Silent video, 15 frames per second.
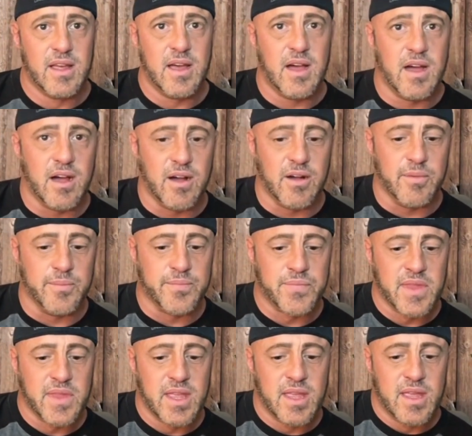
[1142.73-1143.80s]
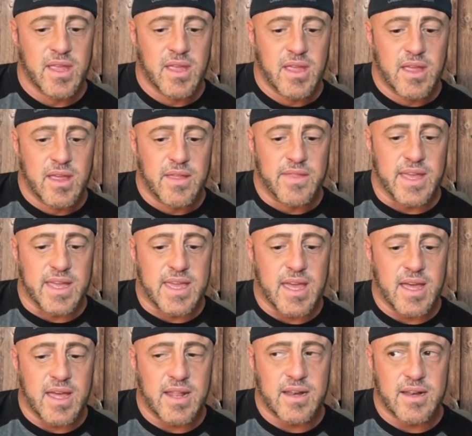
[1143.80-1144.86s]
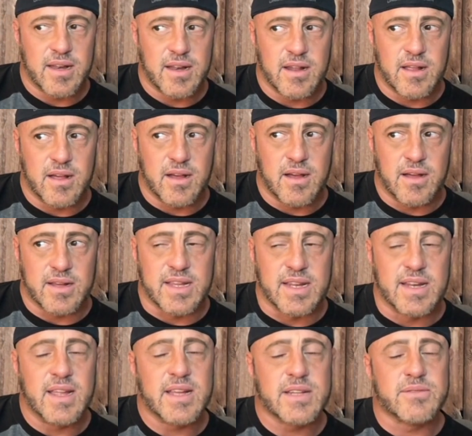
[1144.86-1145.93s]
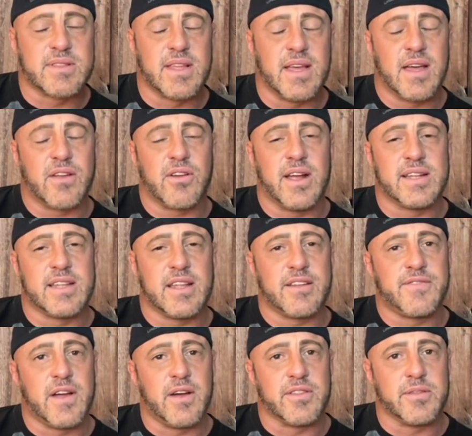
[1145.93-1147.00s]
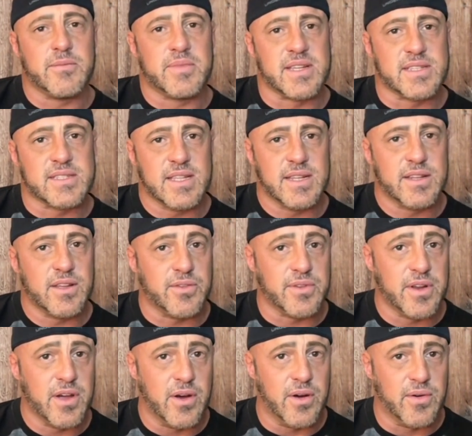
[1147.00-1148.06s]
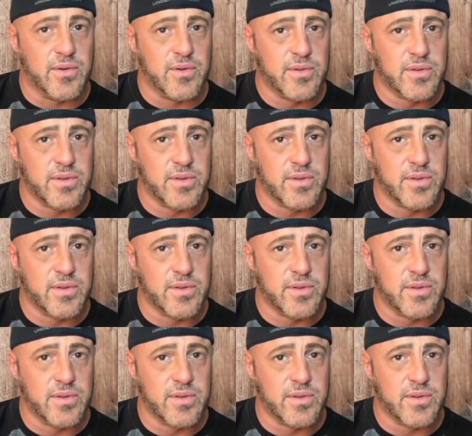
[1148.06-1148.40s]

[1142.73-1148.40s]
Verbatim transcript: Um, they can't uh, connect with that or identify with it because they don't know.